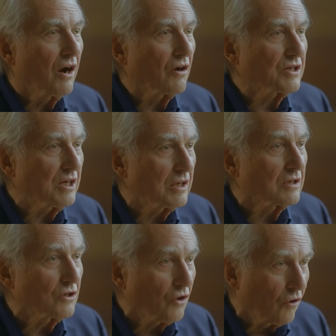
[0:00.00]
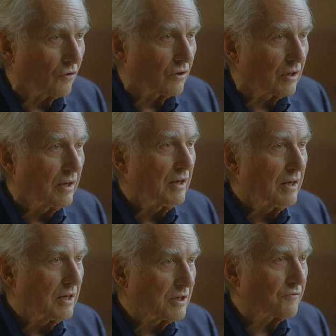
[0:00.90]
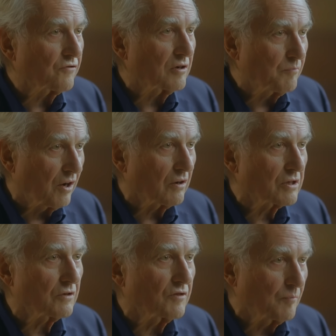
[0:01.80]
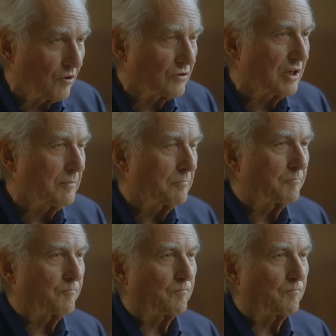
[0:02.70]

are turned on in different parts of the body.